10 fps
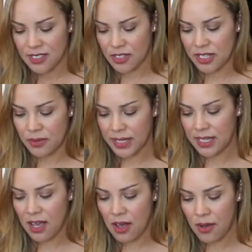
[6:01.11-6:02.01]
So here we
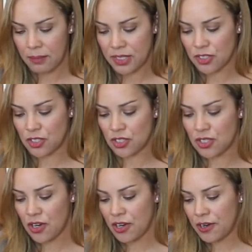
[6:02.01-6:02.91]
go. I'm going to
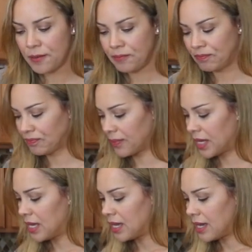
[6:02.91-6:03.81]
stir.
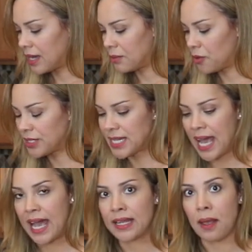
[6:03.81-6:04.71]
I'm going to
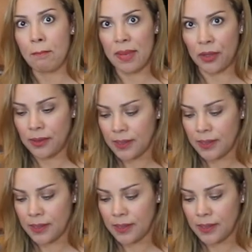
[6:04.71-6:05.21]
add milk